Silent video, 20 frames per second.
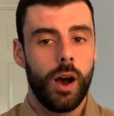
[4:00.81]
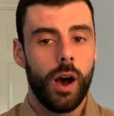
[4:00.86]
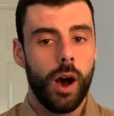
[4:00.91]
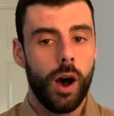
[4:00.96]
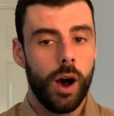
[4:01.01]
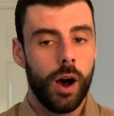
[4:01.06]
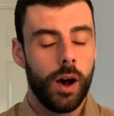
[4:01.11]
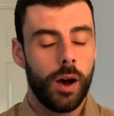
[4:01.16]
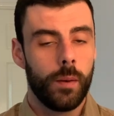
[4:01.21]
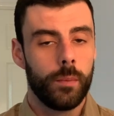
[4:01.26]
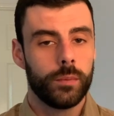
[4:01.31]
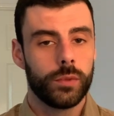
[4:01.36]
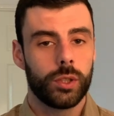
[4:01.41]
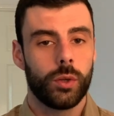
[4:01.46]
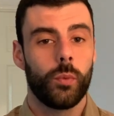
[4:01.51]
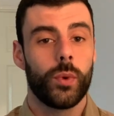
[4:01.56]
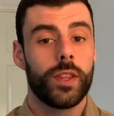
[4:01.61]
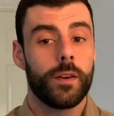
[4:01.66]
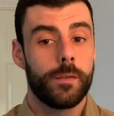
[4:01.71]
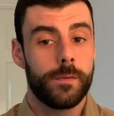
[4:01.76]
armed
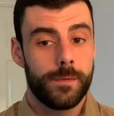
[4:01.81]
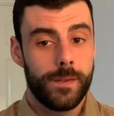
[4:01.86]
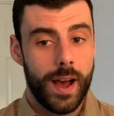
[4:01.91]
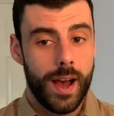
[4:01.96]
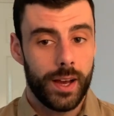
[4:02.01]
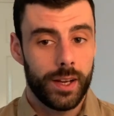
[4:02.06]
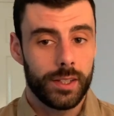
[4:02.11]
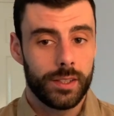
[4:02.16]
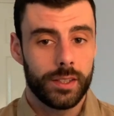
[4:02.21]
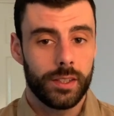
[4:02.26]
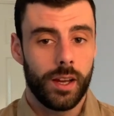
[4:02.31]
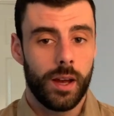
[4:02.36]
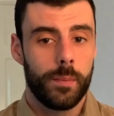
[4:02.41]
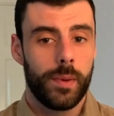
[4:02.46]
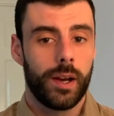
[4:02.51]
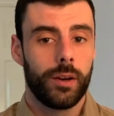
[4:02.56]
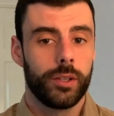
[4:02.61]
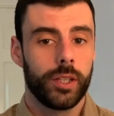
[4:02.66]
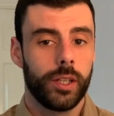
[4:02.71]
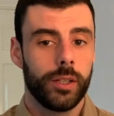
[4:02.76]
with a fact
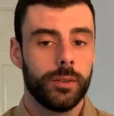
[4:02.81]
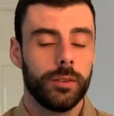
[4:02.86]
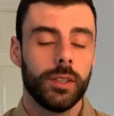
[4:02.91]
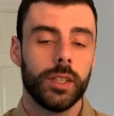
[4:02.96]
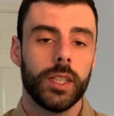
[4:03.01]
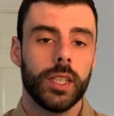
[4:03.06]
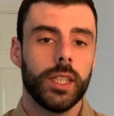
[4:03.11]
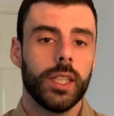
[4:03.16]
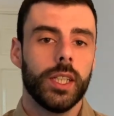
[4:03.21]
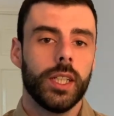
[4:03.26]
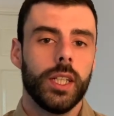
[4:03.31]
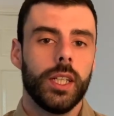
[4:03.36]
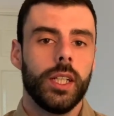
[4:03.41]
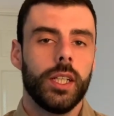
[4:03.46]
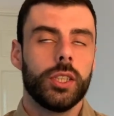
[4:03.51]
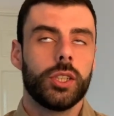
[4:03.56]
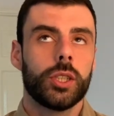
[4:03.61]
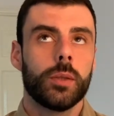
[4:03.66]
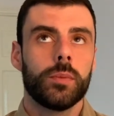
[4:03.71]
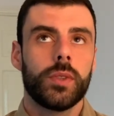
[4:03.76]
about you,
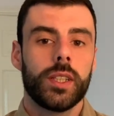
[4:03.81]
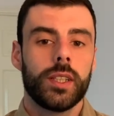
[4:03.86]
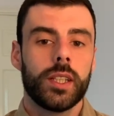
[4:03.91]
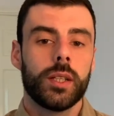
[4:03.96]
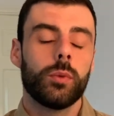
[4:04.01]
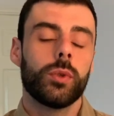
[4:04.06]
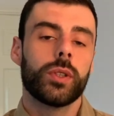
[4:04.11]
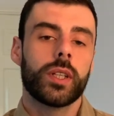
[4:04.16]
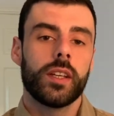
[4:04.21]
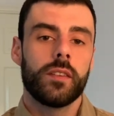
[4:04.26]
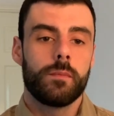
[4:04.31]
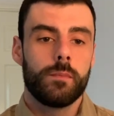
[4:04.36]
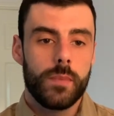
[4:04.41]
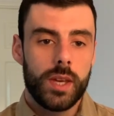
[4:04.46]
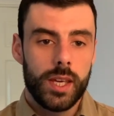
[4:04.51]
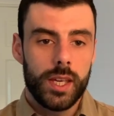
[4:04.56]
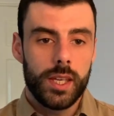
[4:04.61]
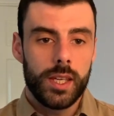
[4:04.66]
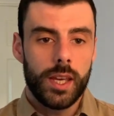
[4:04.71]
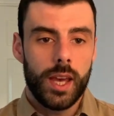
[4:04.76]
something that will give
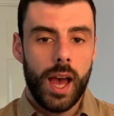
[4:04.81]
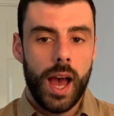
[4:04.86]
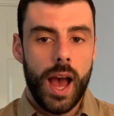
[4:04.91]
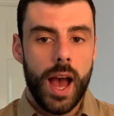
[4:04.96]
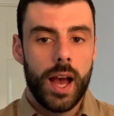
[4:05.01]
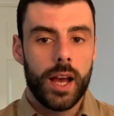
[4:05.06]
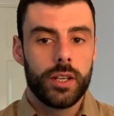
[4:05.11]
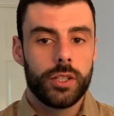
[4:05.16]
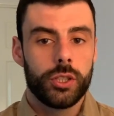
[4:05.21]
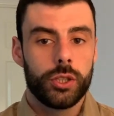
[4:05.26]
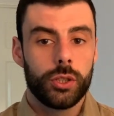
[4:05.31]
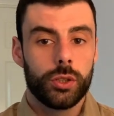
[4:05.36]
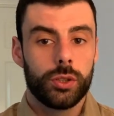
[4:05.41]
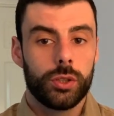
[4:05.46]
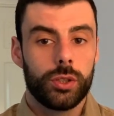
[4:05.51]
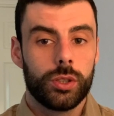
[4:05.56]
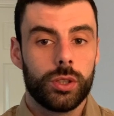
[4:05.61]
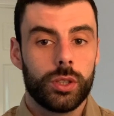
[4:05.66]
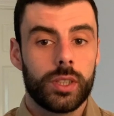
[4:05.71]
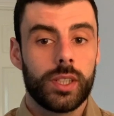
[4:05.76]
me and
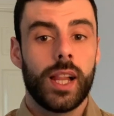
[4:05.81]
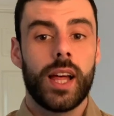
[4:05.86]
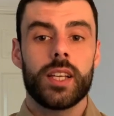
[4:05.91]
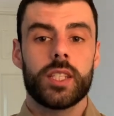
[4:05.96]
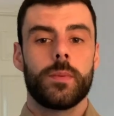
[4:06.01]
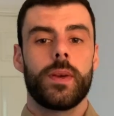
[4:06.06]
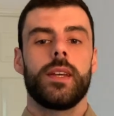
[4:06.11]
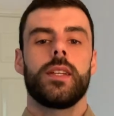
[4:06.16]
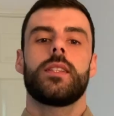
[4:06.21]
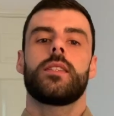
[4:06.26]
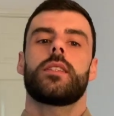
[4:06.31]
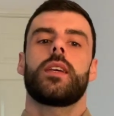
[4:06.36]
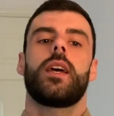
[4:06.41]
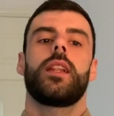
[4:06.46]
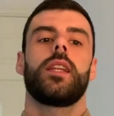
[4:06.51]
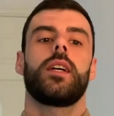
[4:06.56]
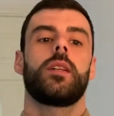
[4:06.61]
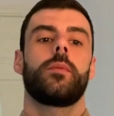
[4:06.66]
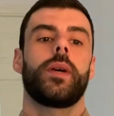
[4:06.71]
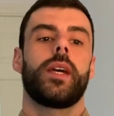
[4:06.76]
your classmates a
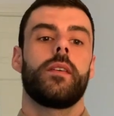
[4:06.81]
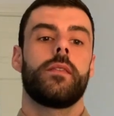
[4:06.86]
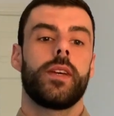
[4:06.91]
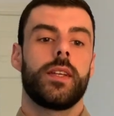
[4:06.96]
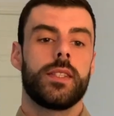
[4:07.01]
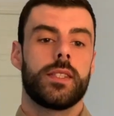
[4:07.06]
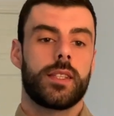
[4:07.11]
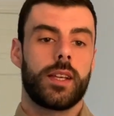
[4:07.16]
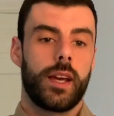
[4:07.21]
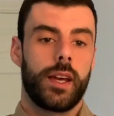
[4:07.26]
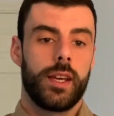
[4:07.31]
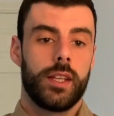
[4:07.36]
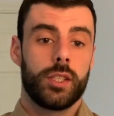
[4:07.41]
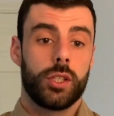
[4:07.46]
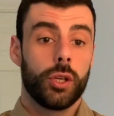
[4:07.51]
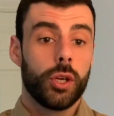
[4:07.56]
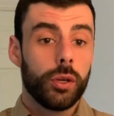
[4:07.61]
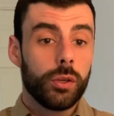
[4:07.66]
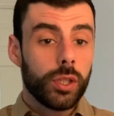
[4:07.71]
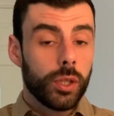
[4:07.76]
little bit of insight into
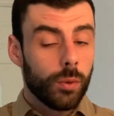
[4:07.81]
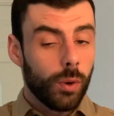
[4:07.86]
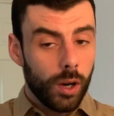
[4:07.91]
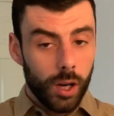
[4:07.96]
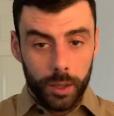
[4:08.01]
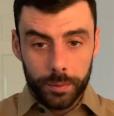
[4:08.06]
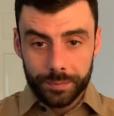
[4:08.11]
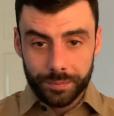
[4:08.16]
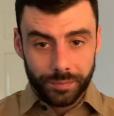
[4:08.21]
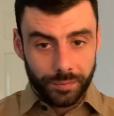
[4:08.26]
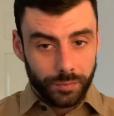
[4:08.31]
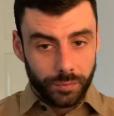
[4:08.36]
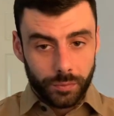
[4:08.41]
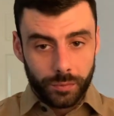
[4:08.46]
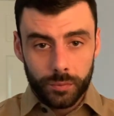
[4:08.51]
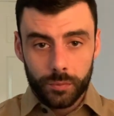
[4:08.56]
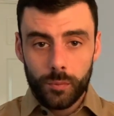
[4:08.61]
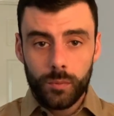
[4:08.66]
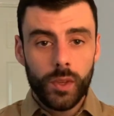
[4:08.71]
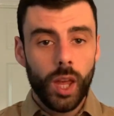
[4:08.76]
who you are
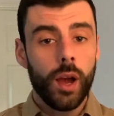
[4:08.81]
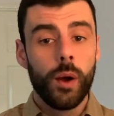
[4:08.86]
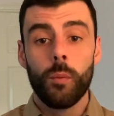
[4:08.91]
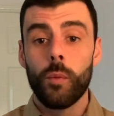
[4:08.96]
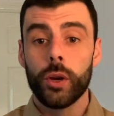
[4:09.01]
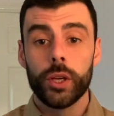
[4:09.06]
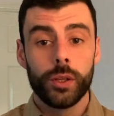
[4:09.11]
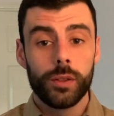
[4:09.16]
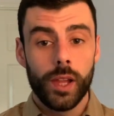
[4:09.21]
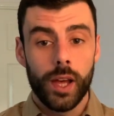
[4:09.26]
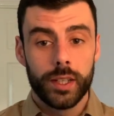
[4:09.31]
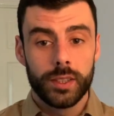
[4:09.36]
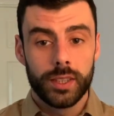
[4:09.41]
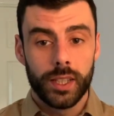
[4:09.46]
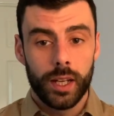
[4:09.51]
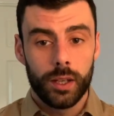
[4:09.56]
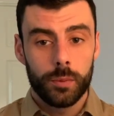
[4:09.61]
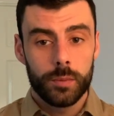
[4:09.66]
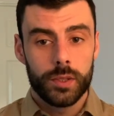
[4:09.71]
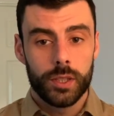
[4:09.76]
and what you like to
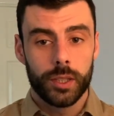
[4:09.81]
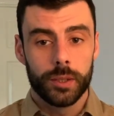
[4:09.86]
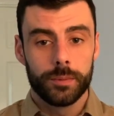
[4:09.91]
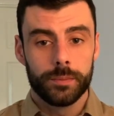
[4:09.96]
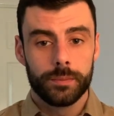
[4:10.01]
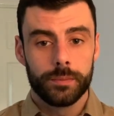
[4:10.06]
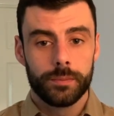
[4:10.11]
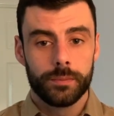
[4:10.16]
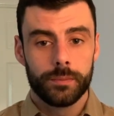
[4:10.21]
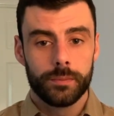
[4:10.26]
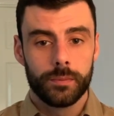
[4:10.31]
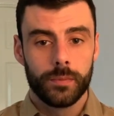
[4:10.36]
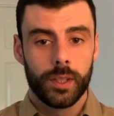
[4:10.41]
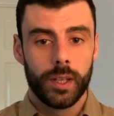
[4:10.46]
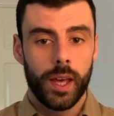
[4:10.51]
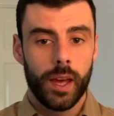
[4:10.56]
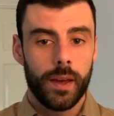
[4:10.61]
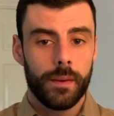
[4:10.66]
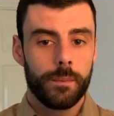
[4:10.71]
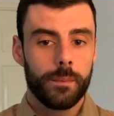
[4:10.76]
get up to,
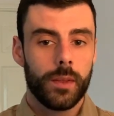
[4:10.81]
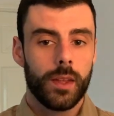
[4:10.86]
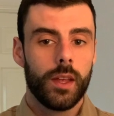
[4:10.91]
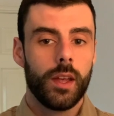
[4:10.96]
okay?